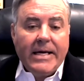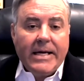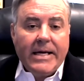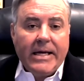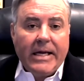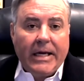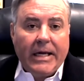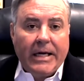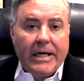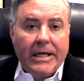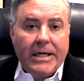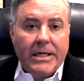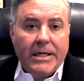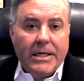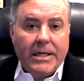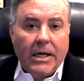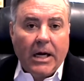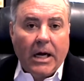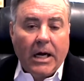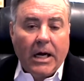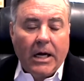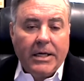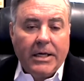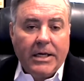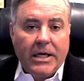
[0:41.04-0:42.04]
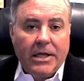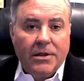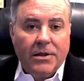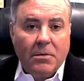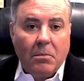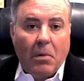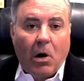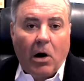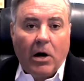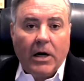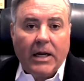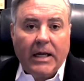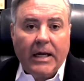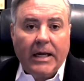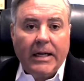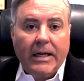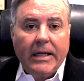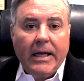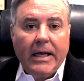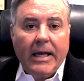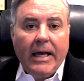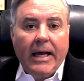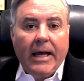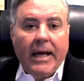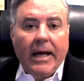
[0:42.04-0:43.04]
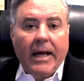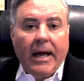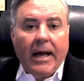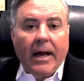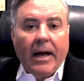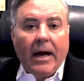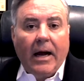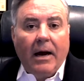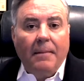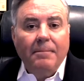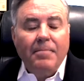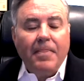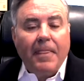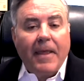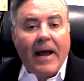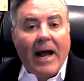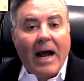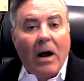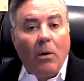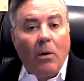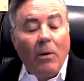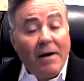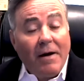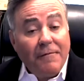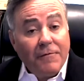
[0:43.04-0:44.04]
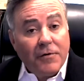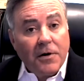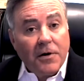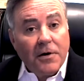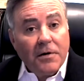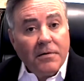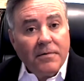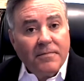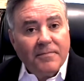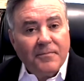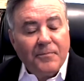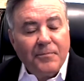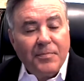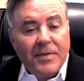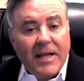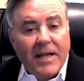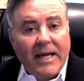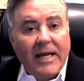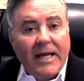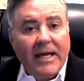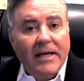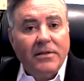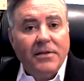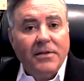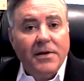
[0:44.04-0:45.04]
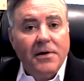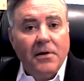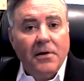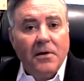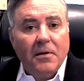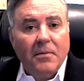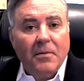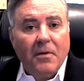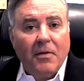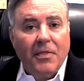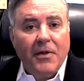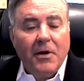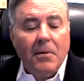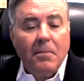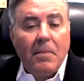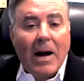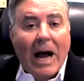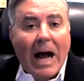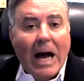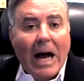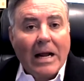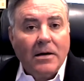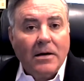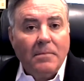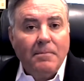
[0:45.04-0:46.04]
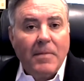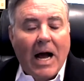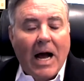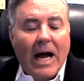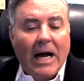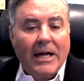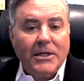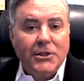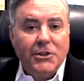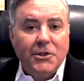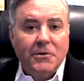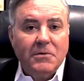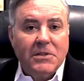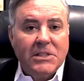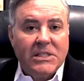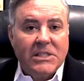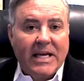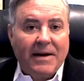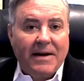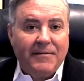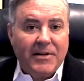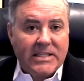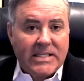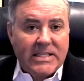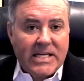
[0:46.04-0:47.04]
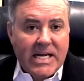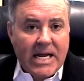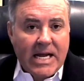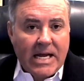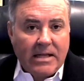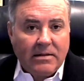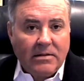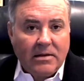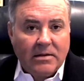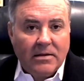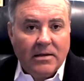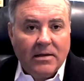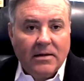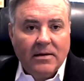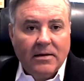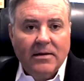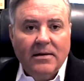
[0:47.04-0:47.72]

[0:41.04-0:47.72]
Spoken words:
in the market. However, they hit their bottom on June 17th,